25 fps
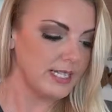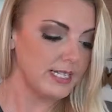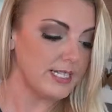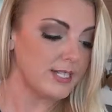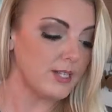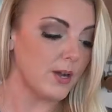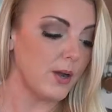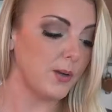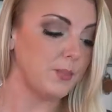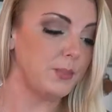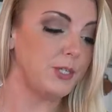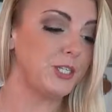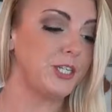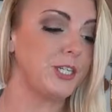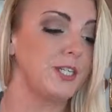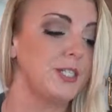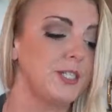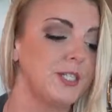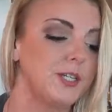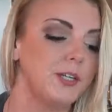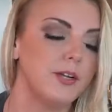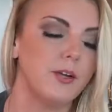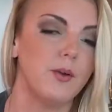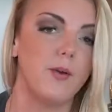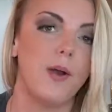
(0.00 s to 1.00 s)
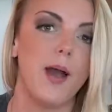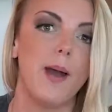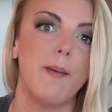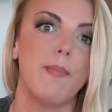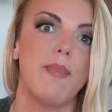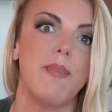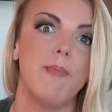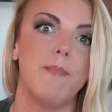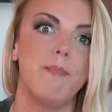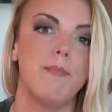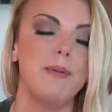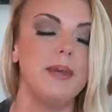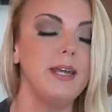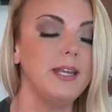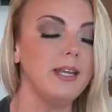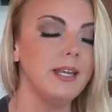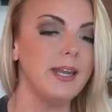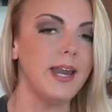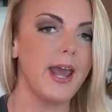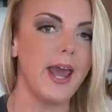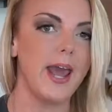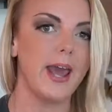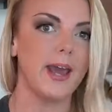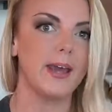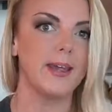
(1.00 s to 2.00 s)
So I'm just gonna grab the beaten
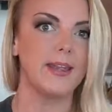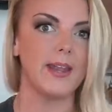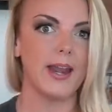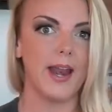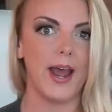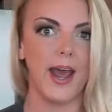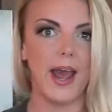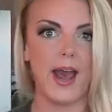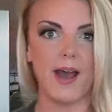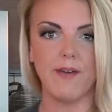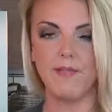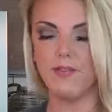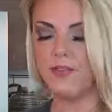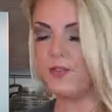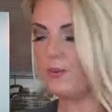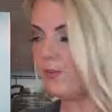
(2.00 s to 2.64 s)
egg that I have in